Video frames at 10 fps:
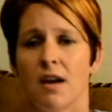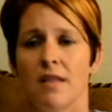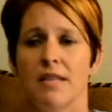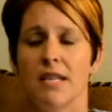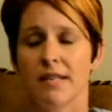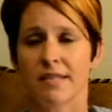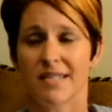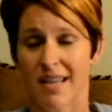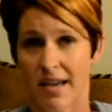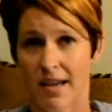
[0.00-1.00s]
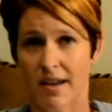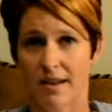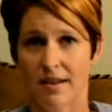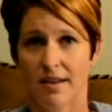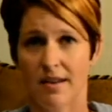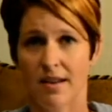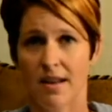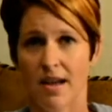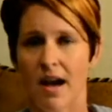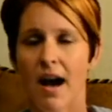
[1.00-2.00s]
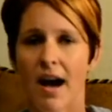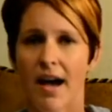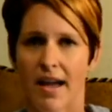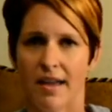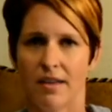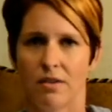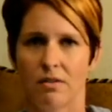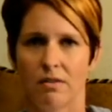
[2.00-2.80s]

on the inside, I